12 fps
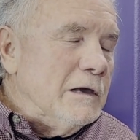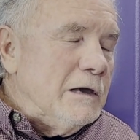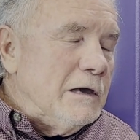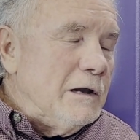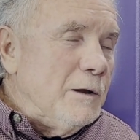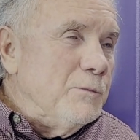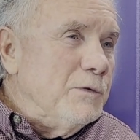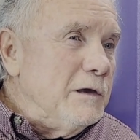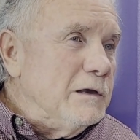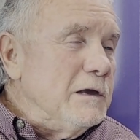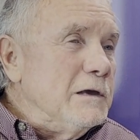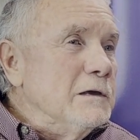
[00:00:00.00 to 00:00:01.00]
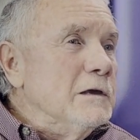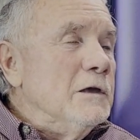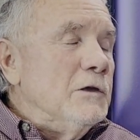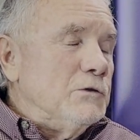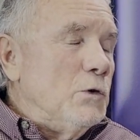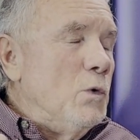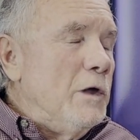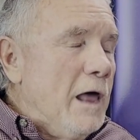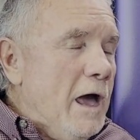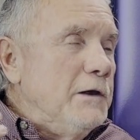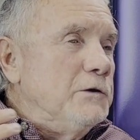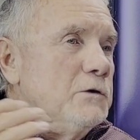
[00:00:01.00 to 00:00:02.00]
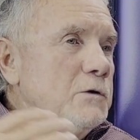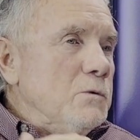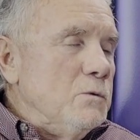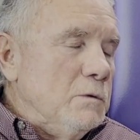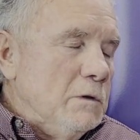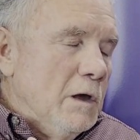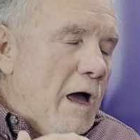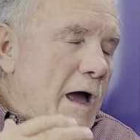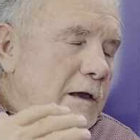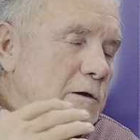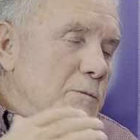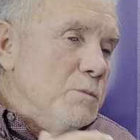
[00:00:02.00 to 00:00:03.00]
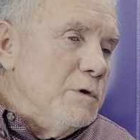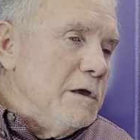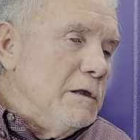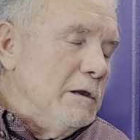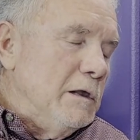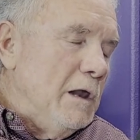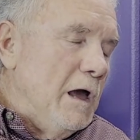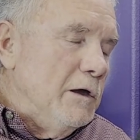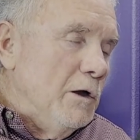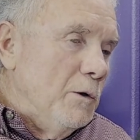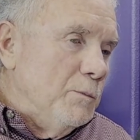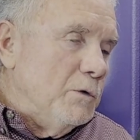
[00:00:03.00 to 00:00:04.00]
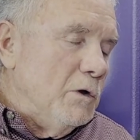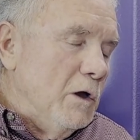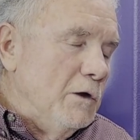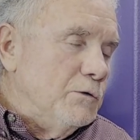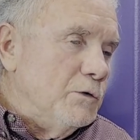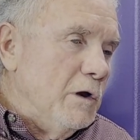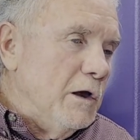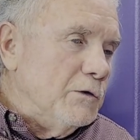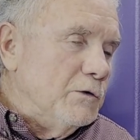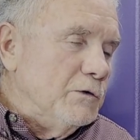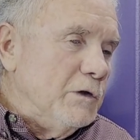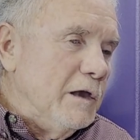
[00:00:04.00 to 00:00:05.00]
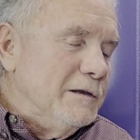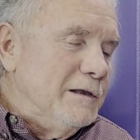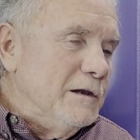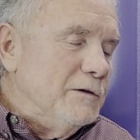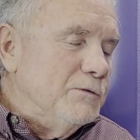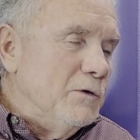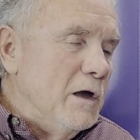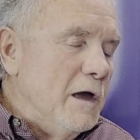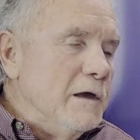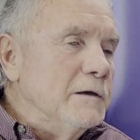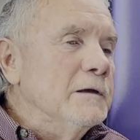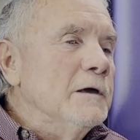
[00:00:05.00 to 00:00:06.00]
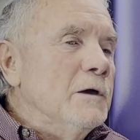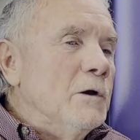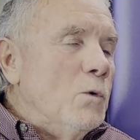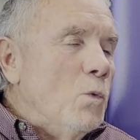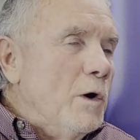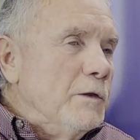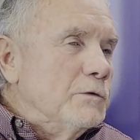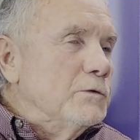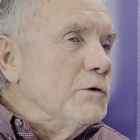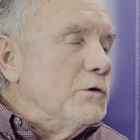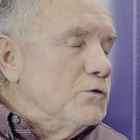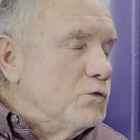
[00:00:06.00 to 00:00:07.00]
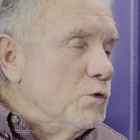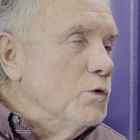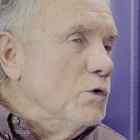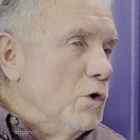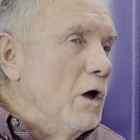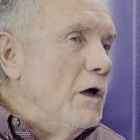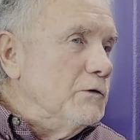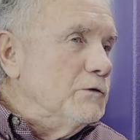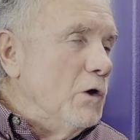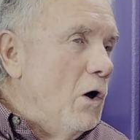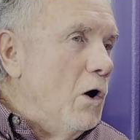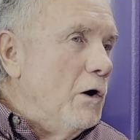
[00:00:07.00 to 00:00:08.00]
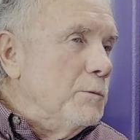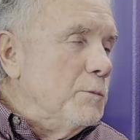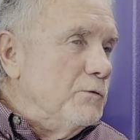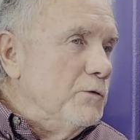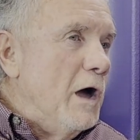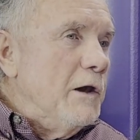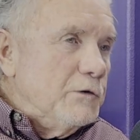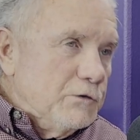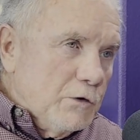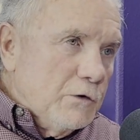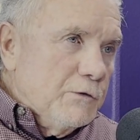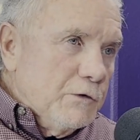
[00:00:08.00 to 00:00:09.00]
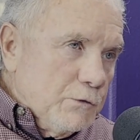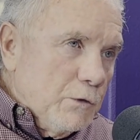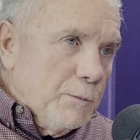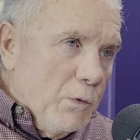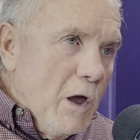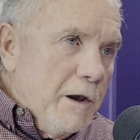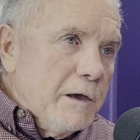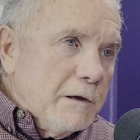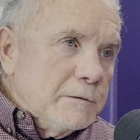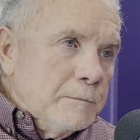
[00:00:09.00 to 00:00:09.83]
And I'm thinking, so what I do, I come in and I help contractors identify what their true costs are to provide a service or a product.